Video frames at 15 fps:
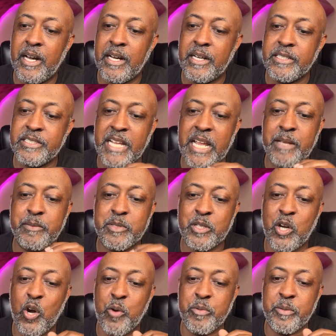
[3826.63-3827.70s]
James
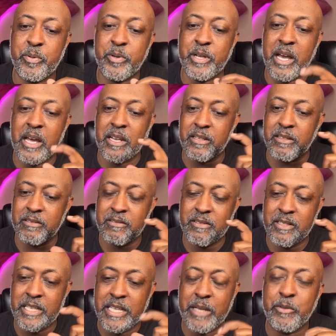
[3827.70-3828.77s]
Comey put out
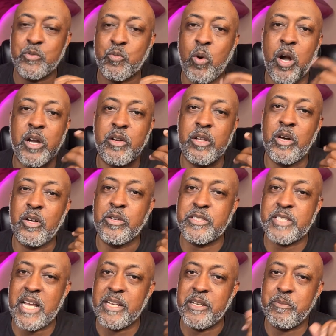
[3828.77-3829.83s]
he was walking along the
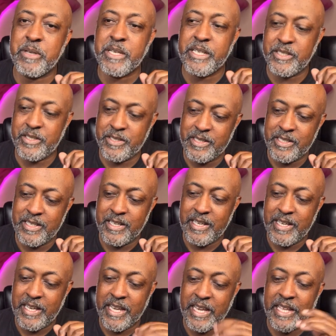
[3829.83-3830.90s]
side of the beach,
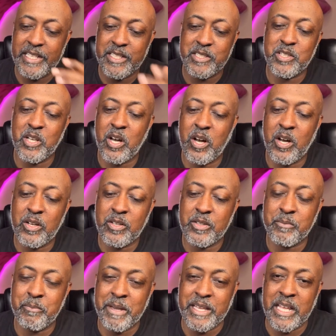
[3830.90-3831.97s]
and he saw,
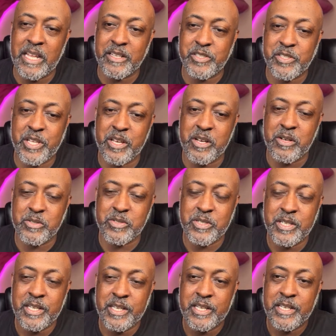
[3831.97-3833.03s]
made out of shells,
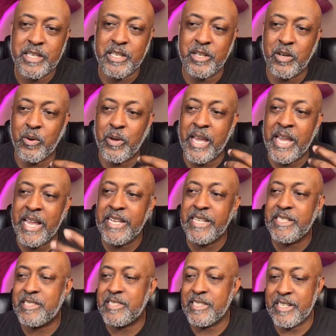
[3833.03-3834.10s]

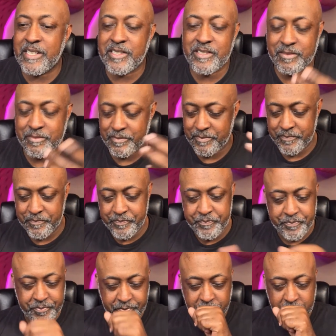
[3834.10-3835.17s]

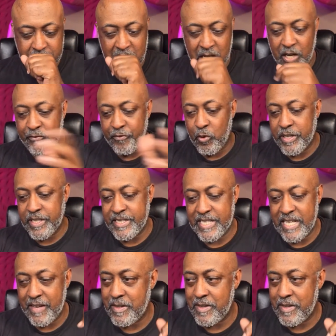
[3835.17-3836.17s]
8647.